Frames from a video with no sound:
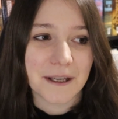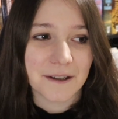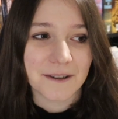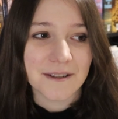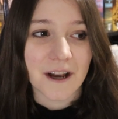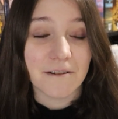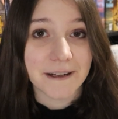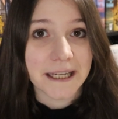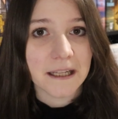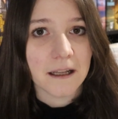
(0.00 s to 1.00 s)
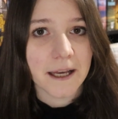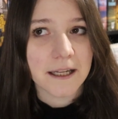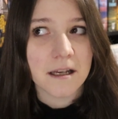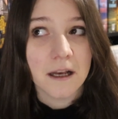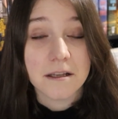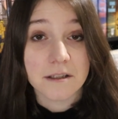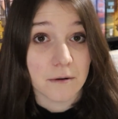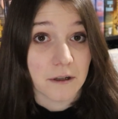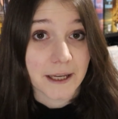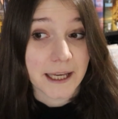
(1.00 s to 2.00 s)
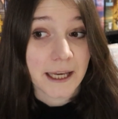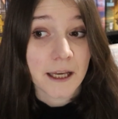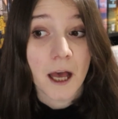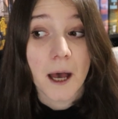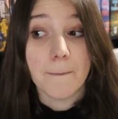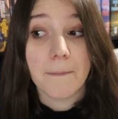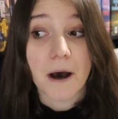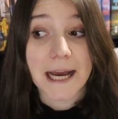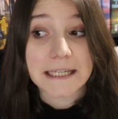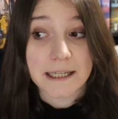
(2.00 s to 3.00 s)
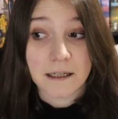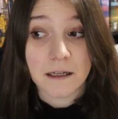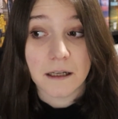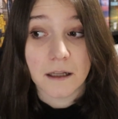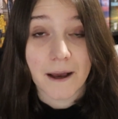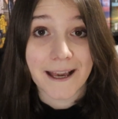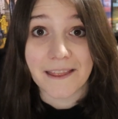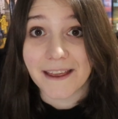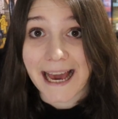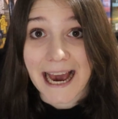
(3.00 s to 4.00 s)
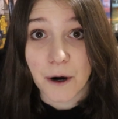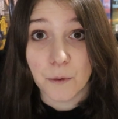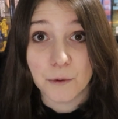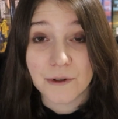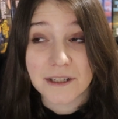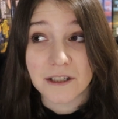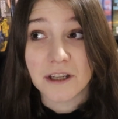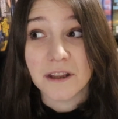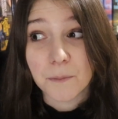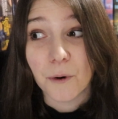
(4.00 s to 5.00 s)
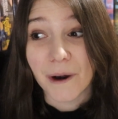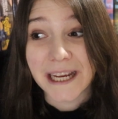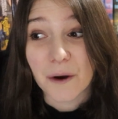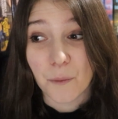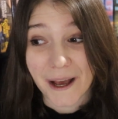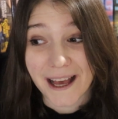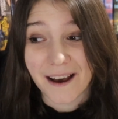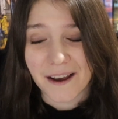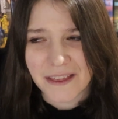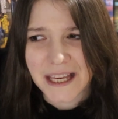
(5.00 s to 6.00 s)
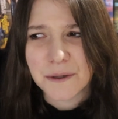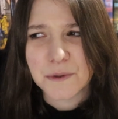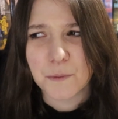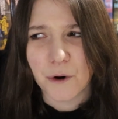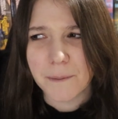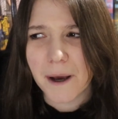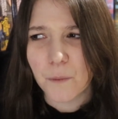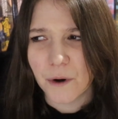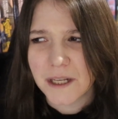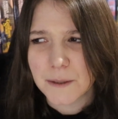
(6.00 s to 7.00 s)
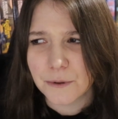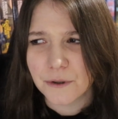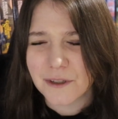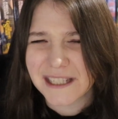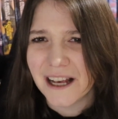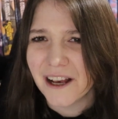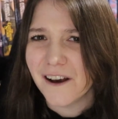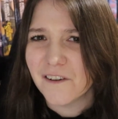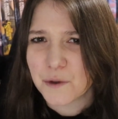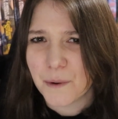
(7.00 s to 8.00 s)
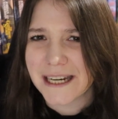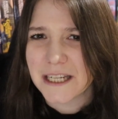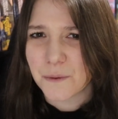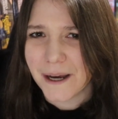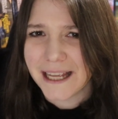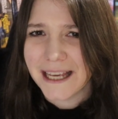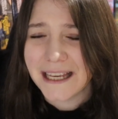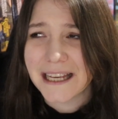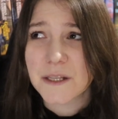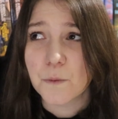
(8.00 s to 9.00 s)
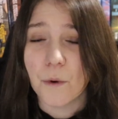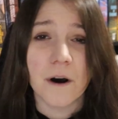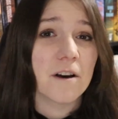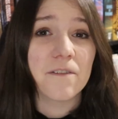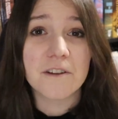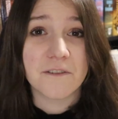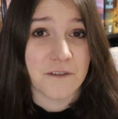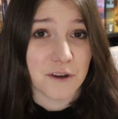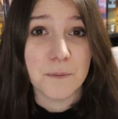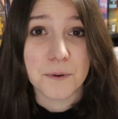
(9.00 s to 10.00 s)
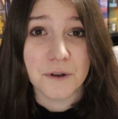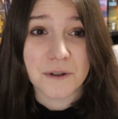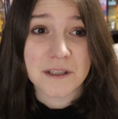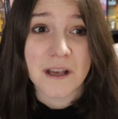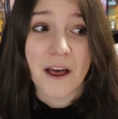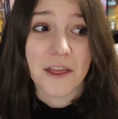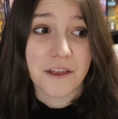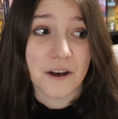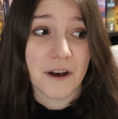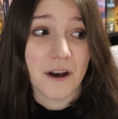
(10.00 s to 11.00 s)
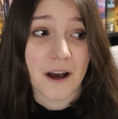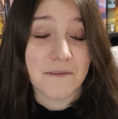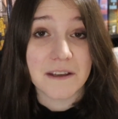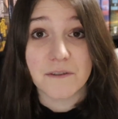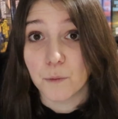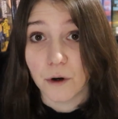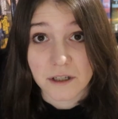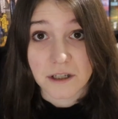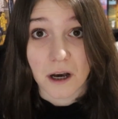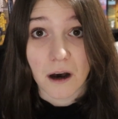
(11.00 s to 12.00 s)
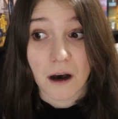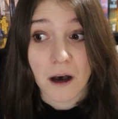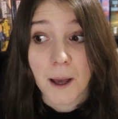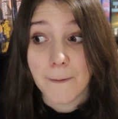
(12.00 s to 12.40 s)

because I really liked So Lucky, but I didn't like The Cows to the point where I think it was one of my worst books of 2020. It's one of the few books that I've given one star